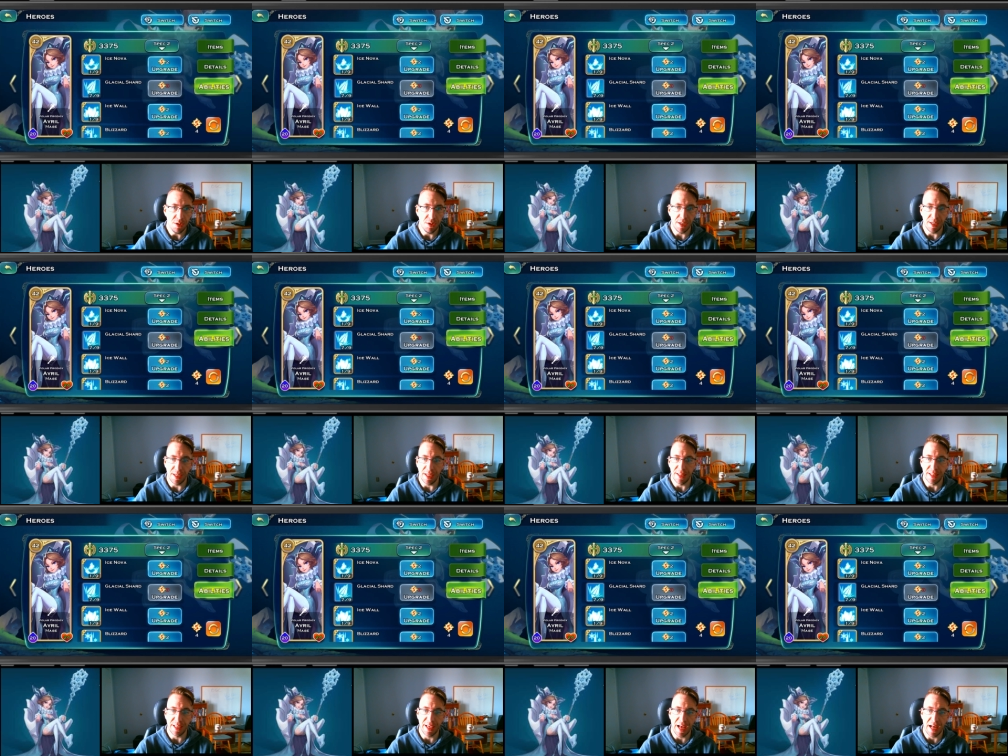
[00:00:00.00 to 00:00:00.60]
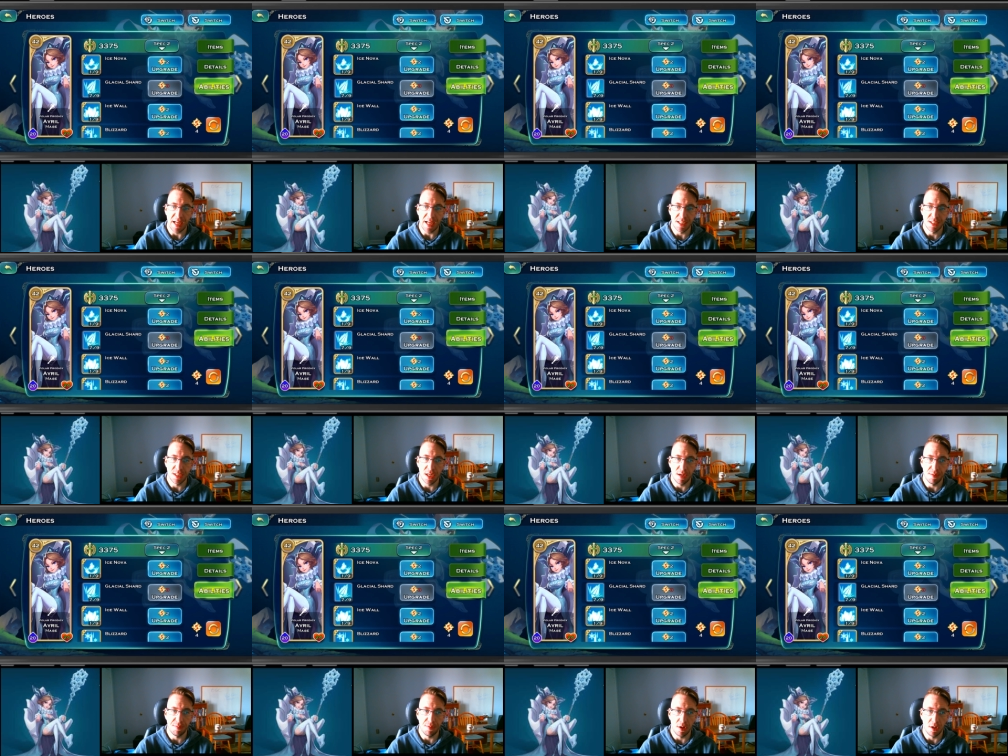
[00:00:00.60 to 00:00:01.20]
can get the cast
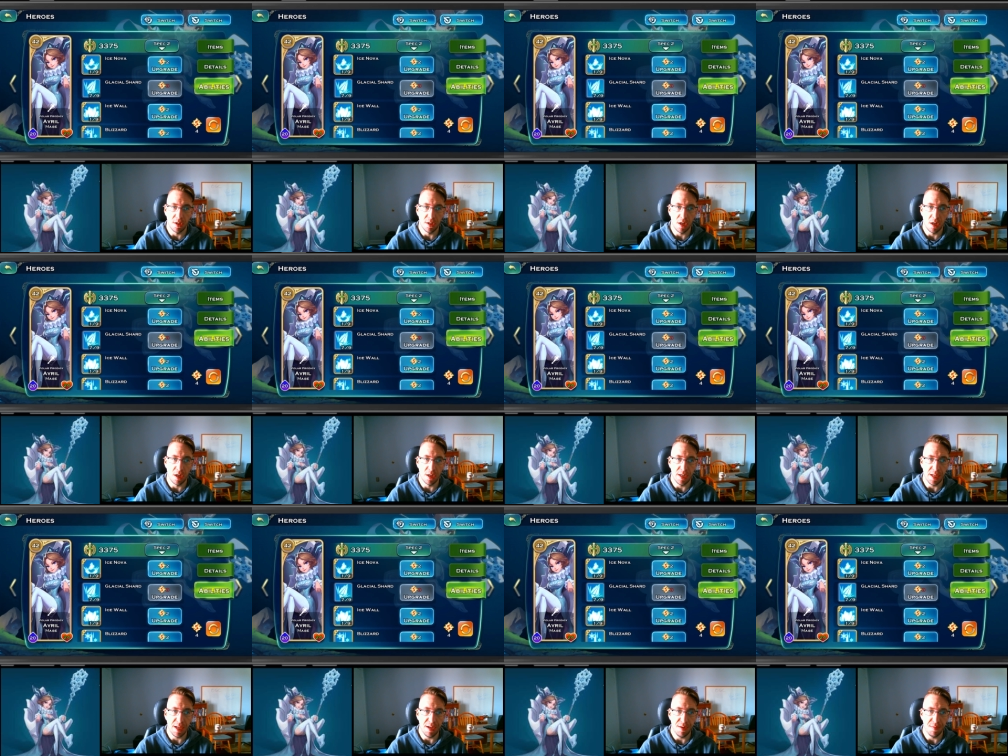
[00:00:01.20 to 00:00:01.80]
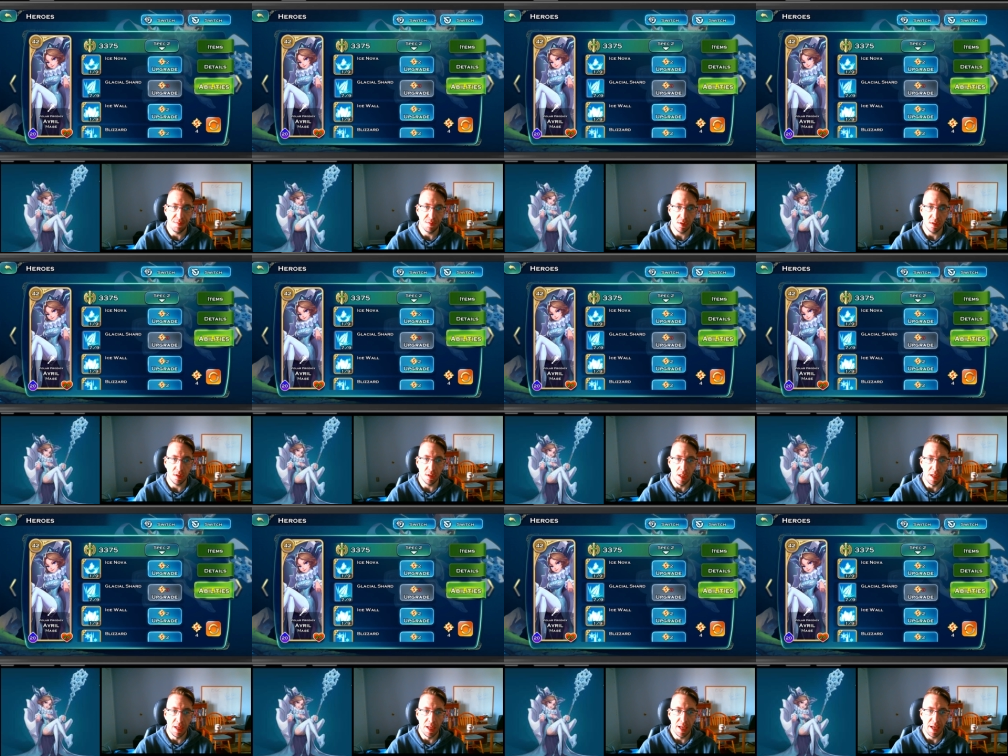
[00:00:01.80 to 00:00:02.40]
off on Avril,
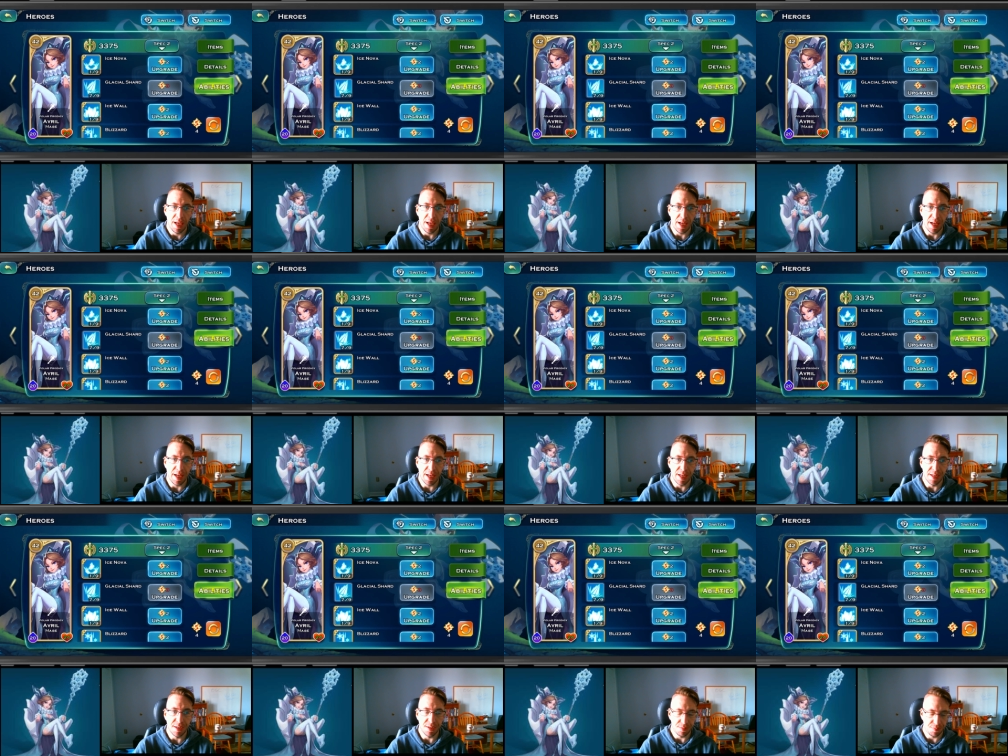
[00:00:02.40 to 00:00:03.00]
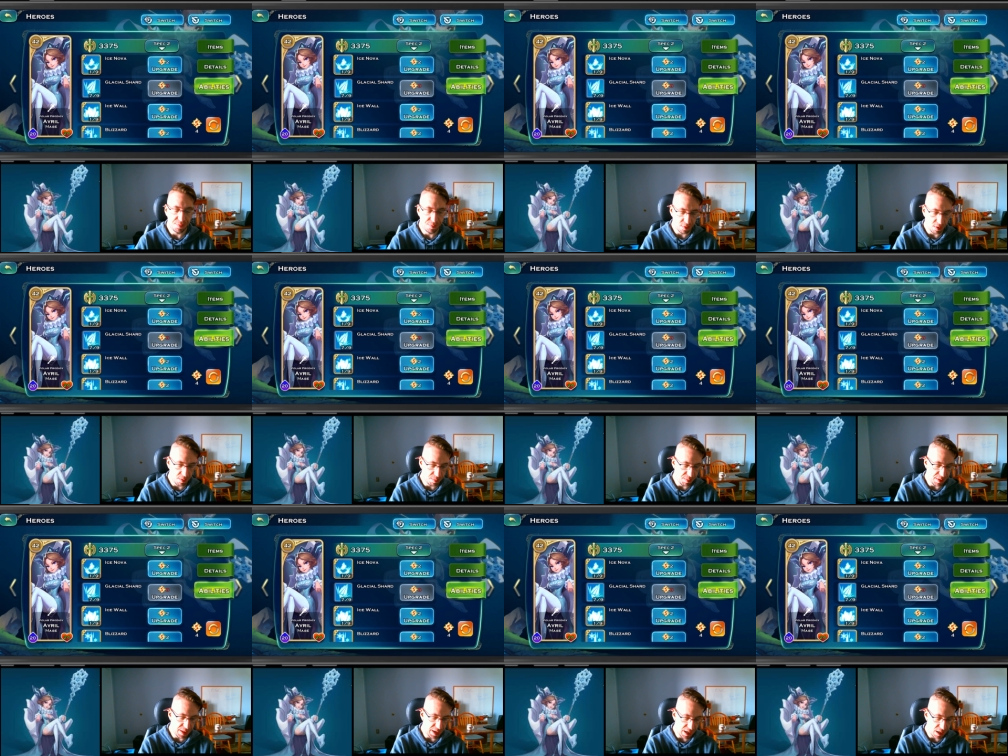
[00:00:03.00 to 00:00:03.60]
and from
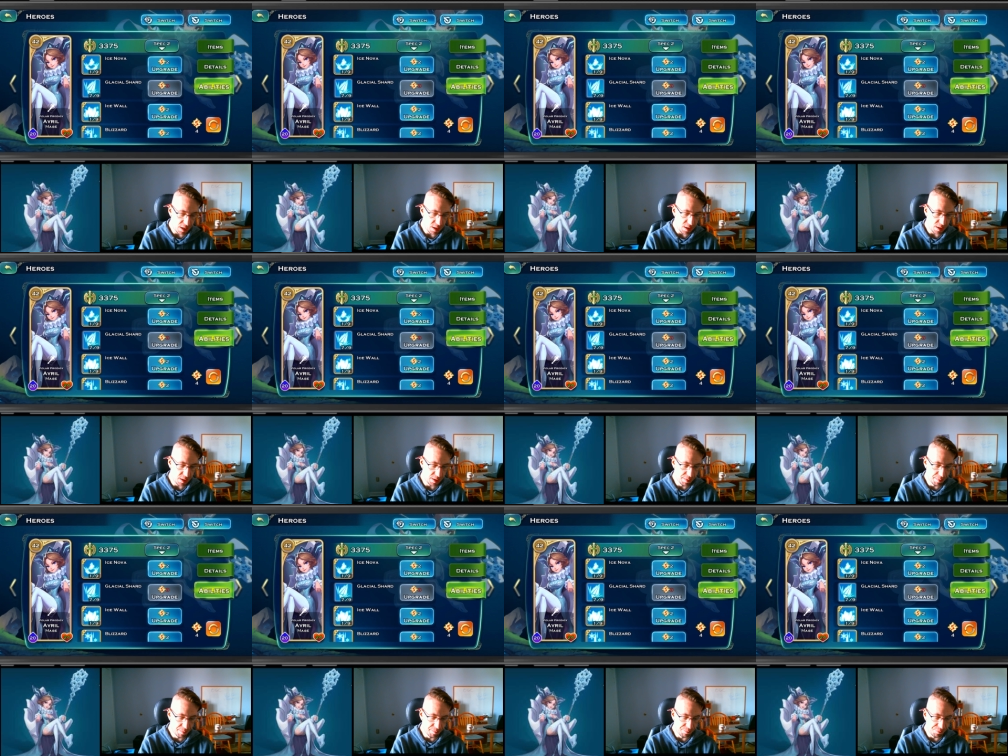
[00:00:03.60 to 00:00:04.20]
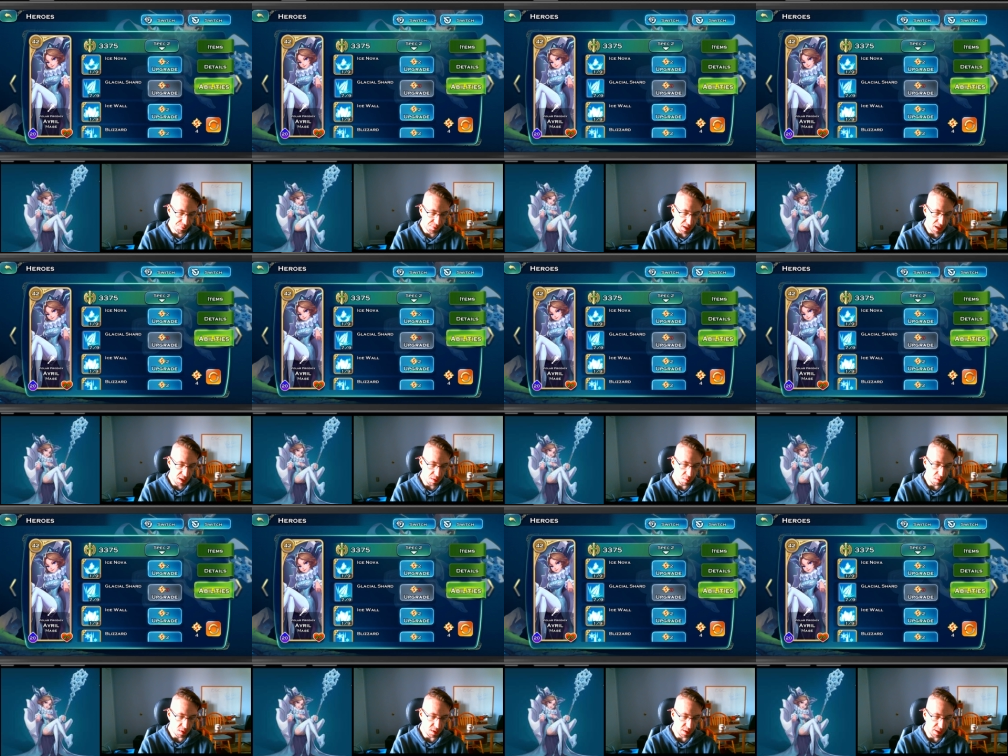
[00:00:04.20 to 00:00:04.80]
there, it
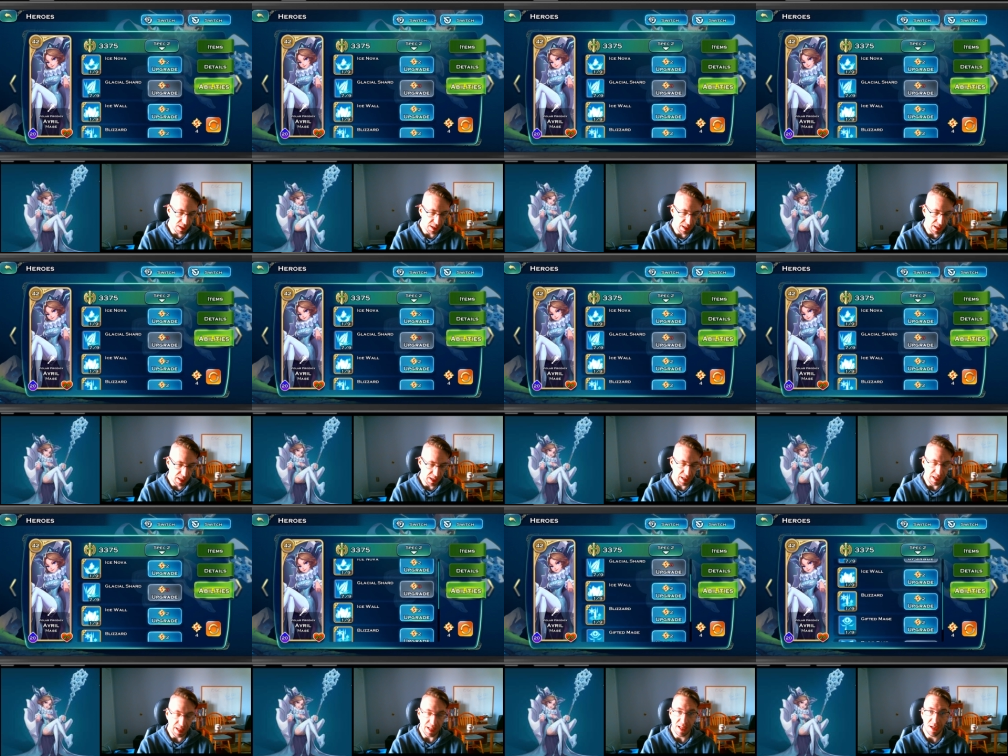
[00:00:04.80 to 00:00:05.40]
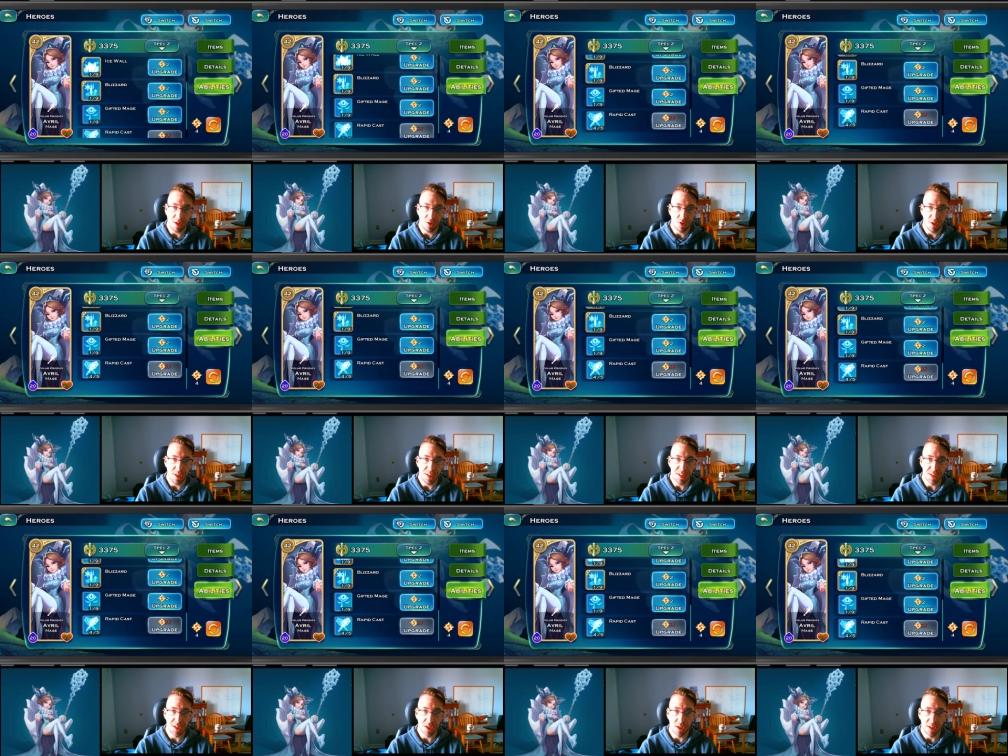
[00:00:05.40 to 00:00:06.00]
will
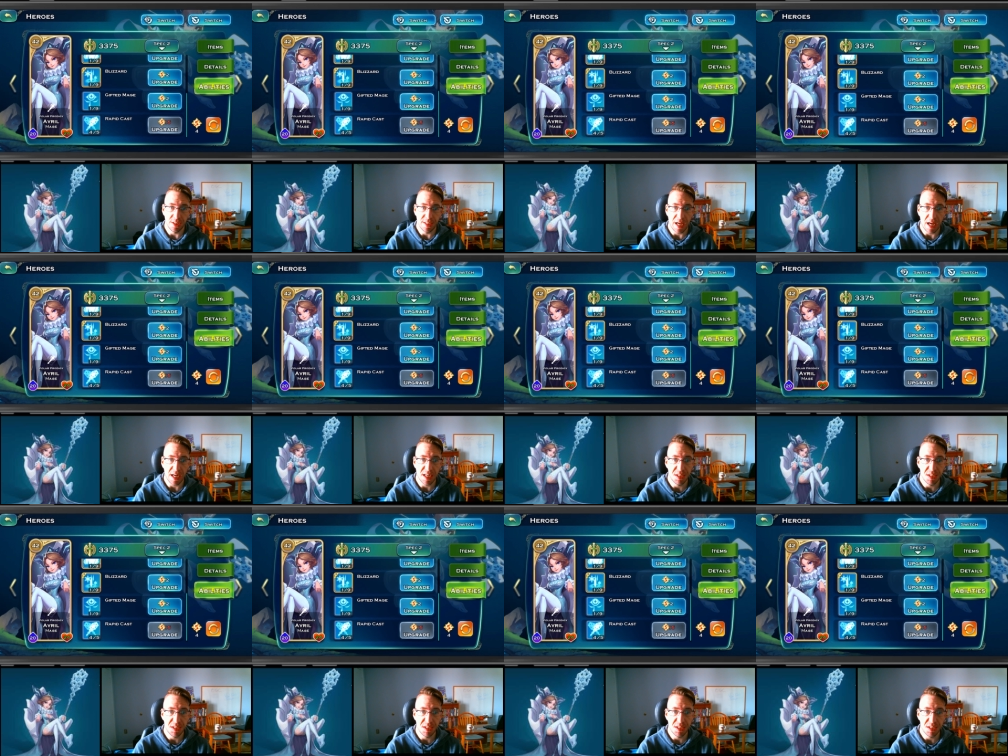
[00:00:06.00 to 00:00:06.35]
increase her attack